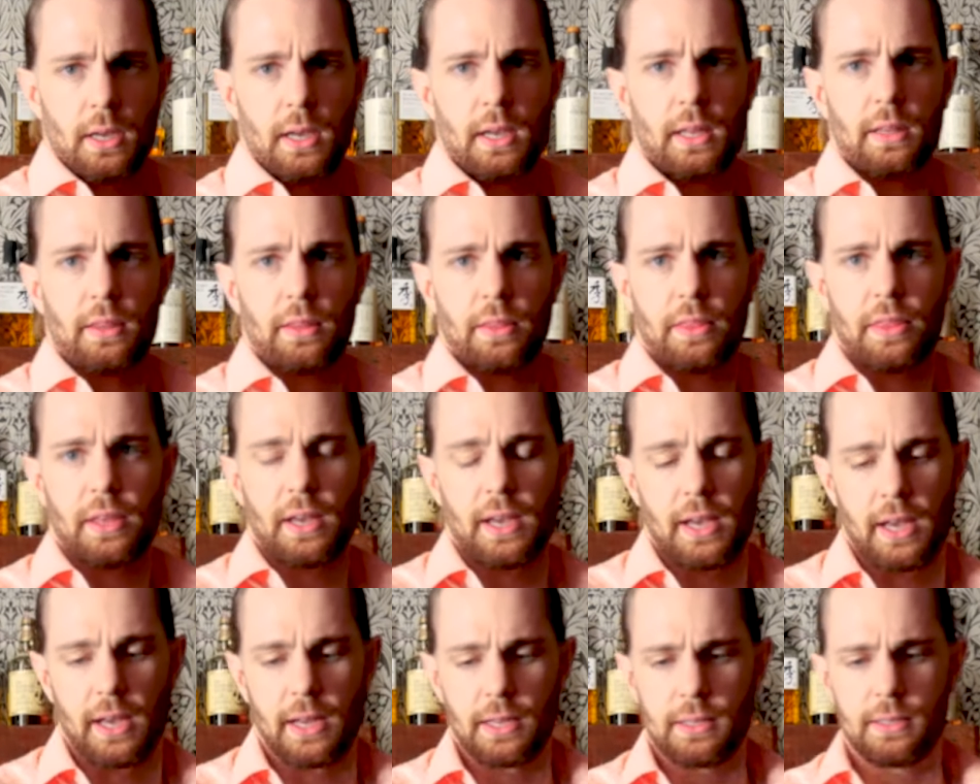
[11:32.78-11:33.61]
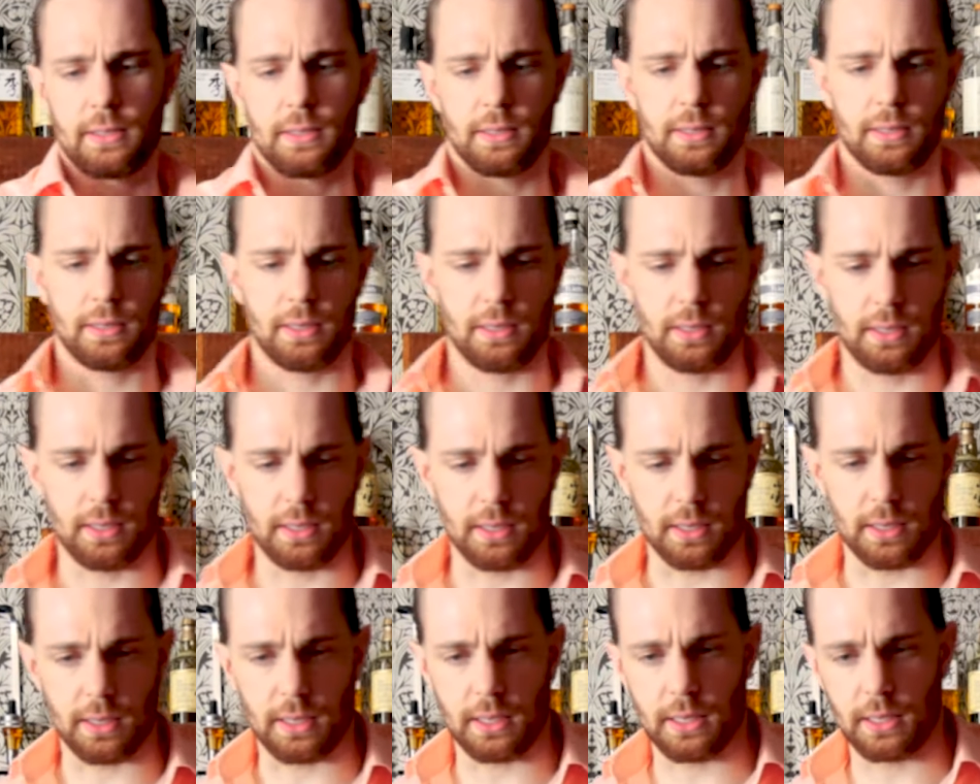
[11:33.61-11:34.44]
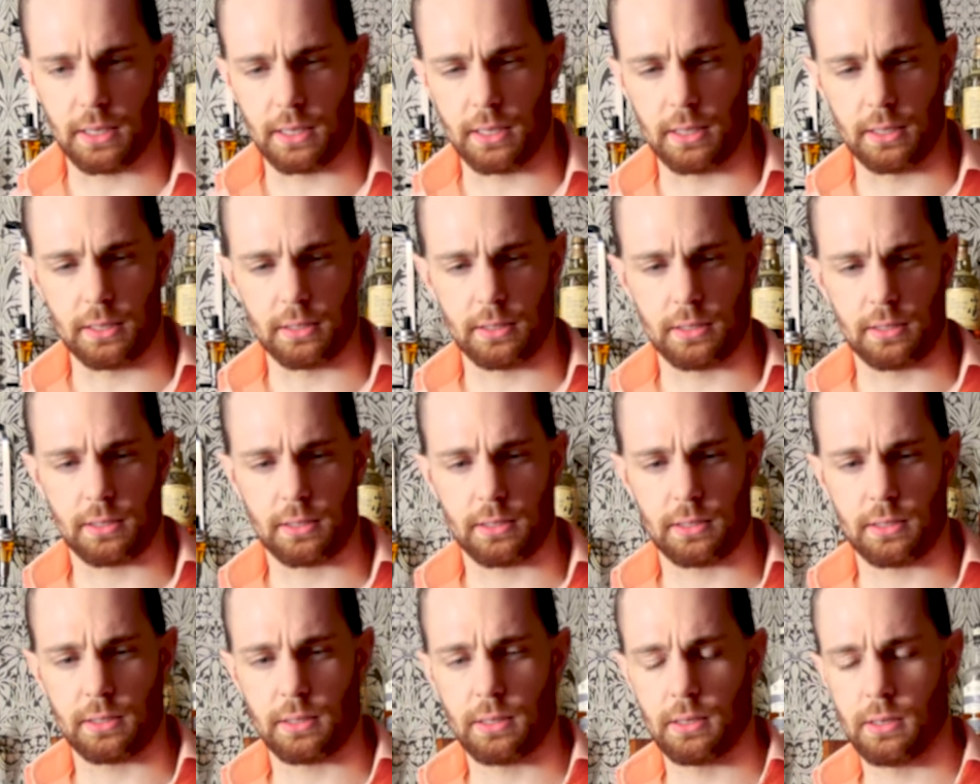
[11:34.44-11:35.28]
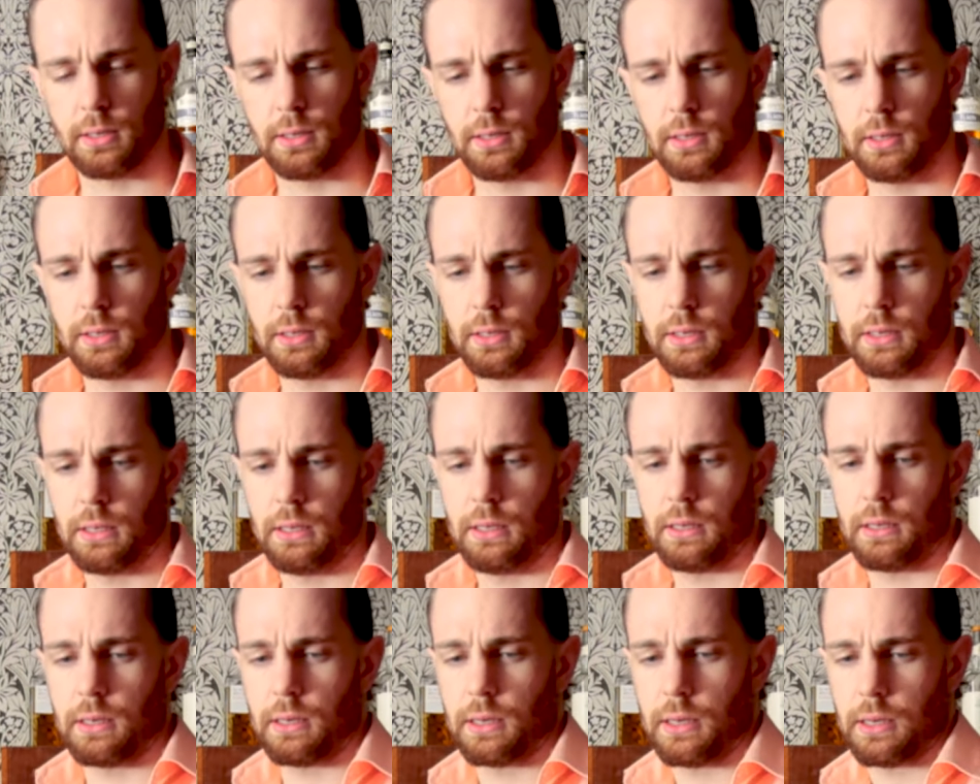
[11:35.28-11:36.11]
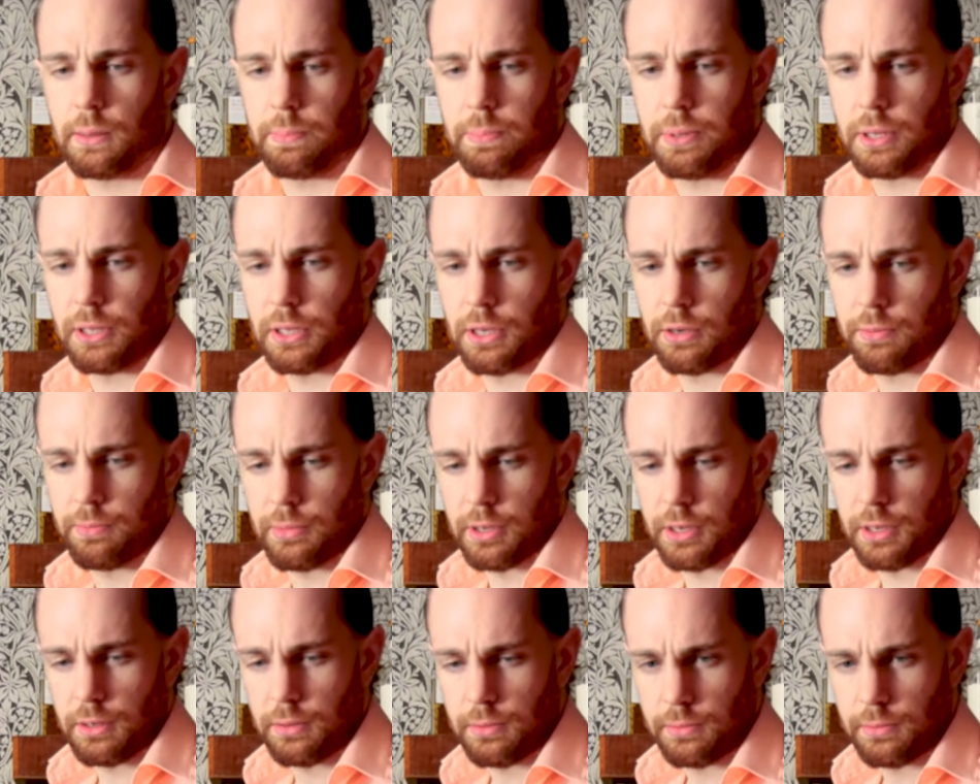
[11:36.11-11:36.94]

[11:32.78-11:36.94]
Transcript: And that is a Paloma.